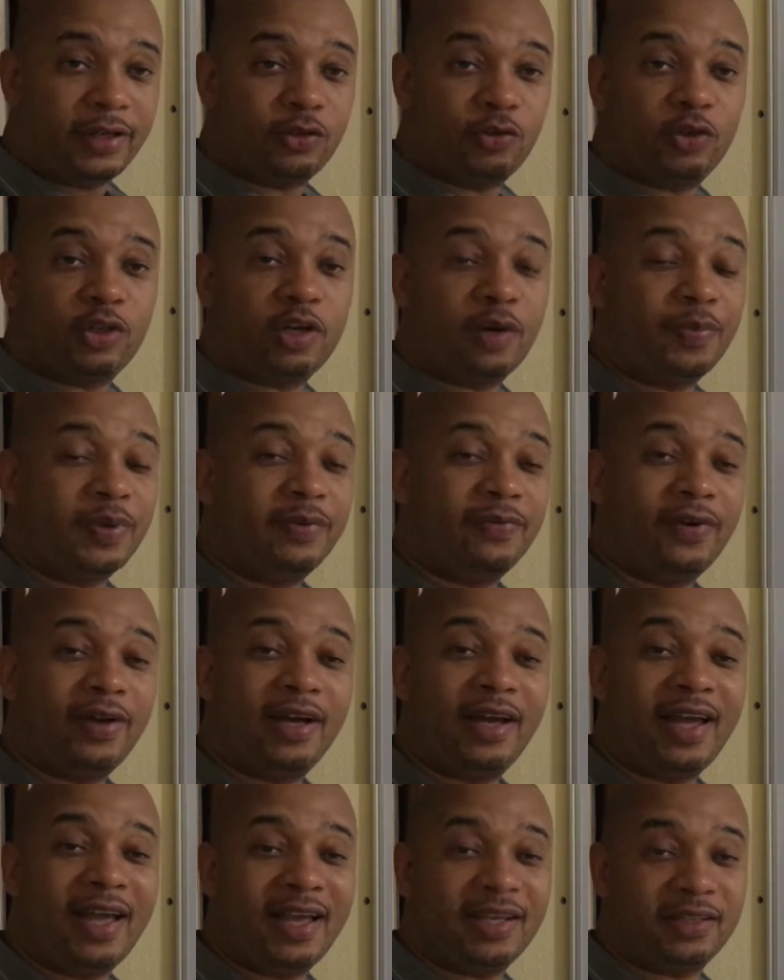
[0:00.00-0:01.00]
So
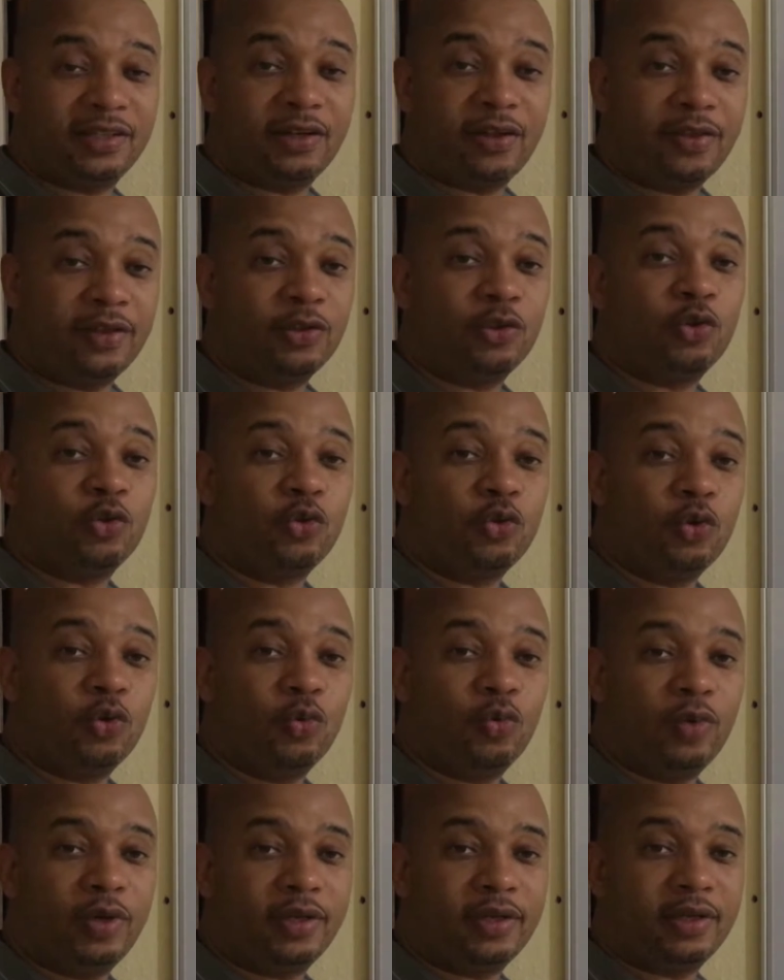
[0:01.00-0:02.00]
Shopify has nothing to do
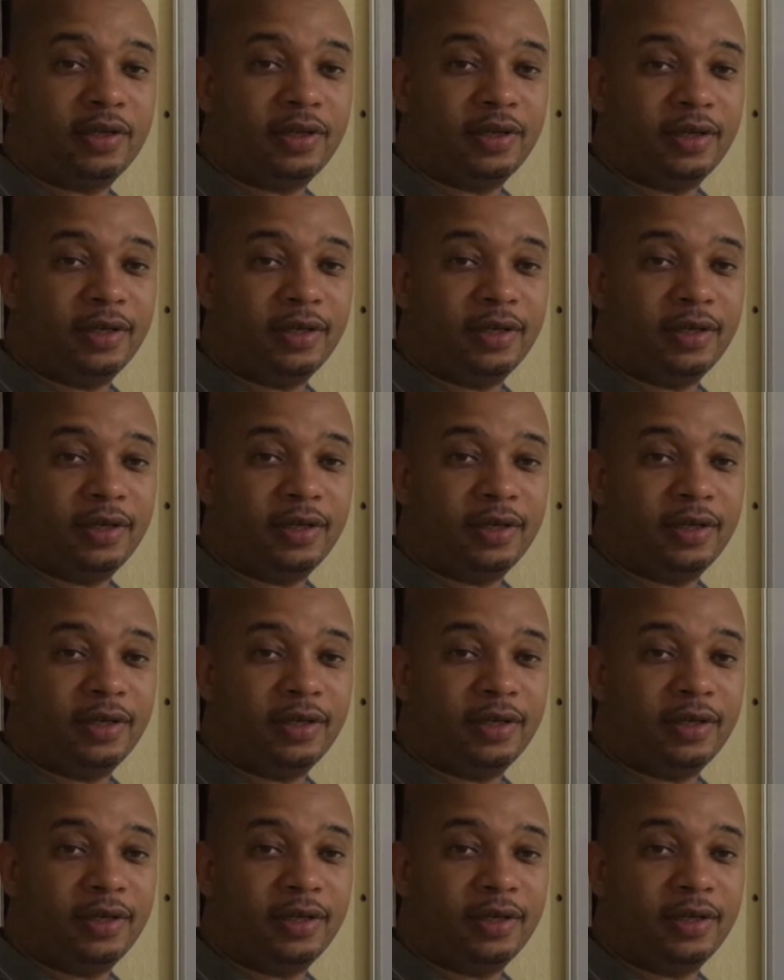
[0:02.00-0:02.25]
with